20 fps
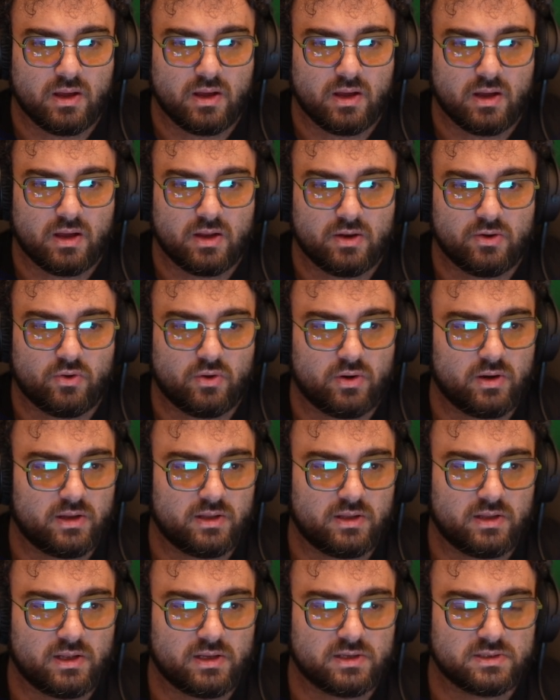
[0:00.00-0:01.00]
No
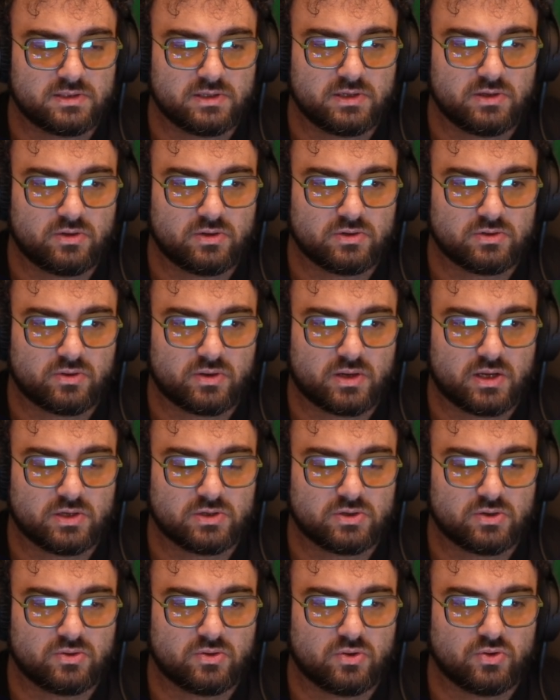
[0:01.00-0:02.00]
leading zeros. Okay,
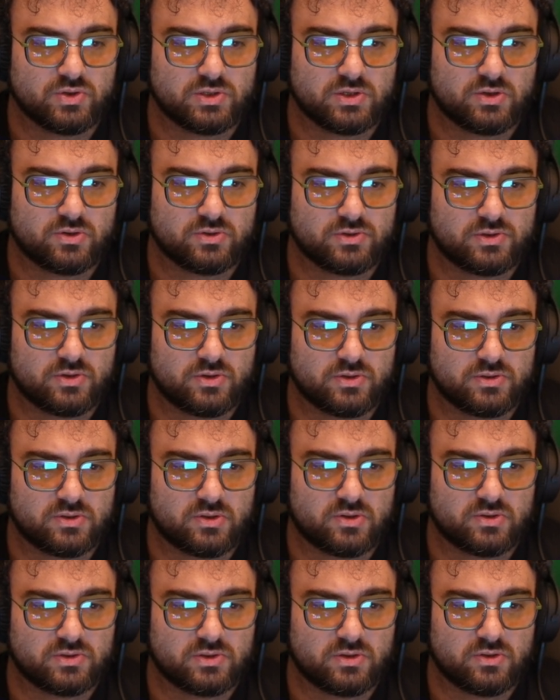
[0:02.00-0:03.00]
so no
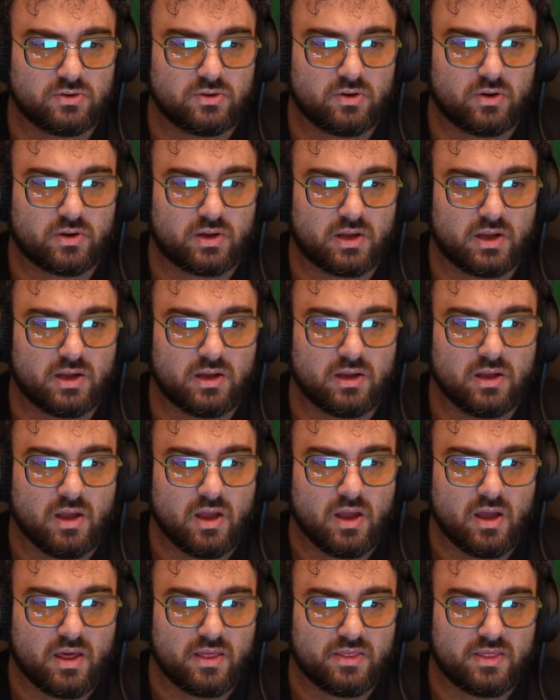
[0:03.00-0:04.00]
0000. Okay,
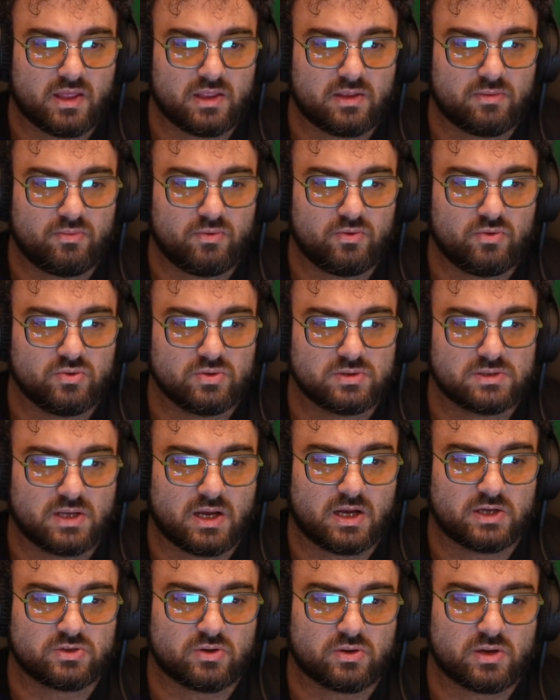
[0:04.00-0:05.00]
that produces the
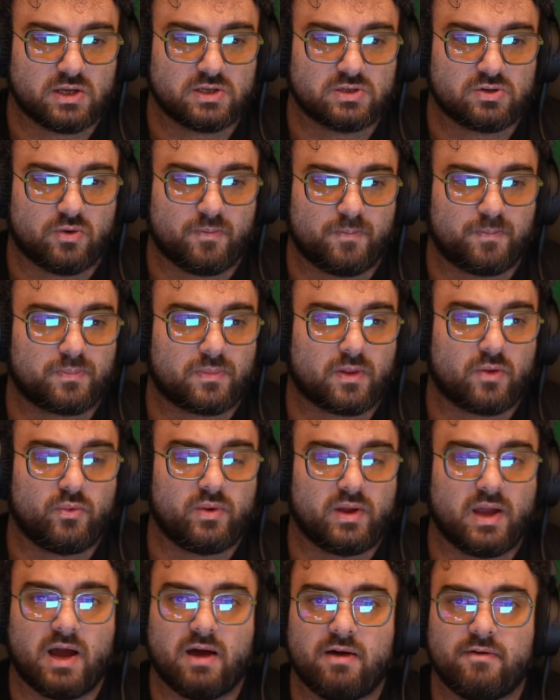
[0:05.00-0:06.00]
hash. Okay, so we
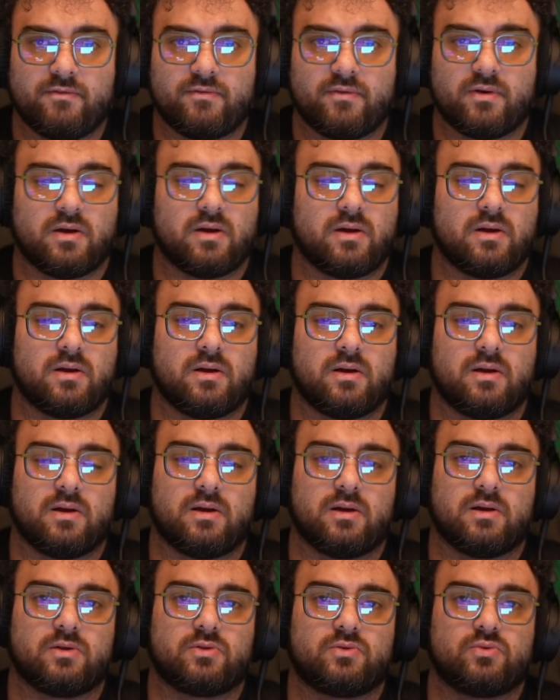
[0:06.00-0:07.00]
have
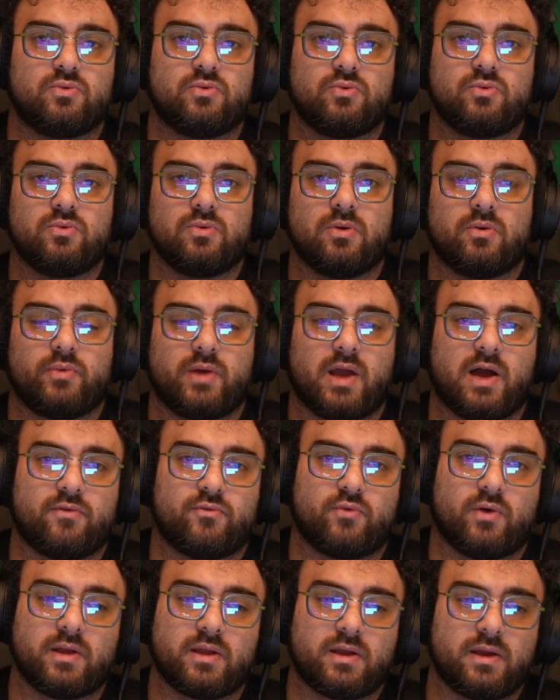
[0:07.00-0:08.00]
we have
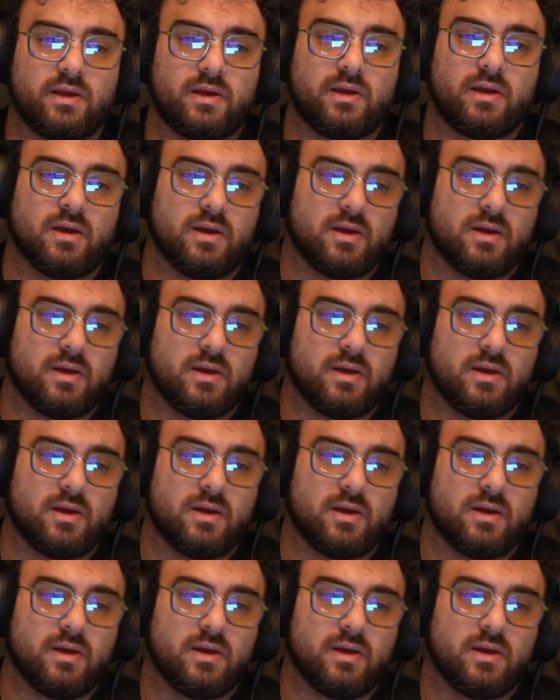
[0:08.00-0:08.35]
one key.